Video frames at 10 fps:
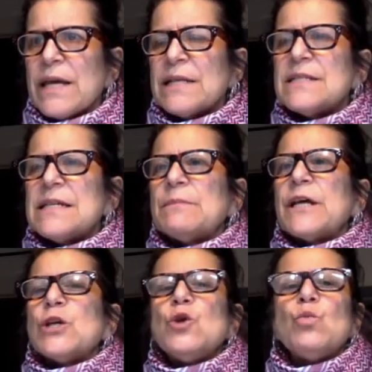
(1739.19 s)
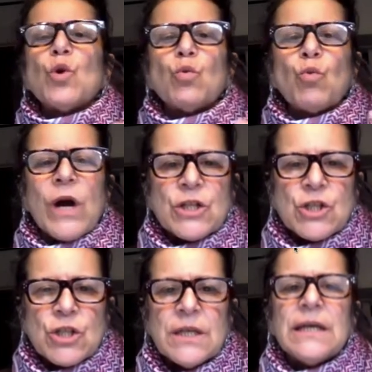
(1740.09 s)
It seemed like you weren't
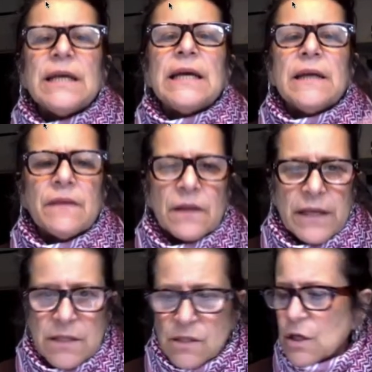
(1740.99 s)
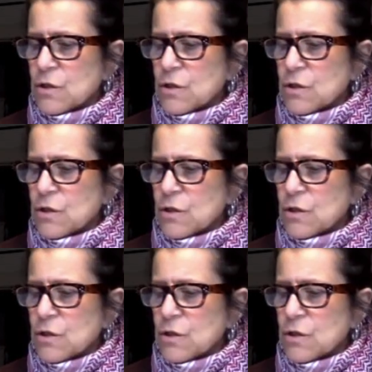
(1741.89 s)
rushed in the least.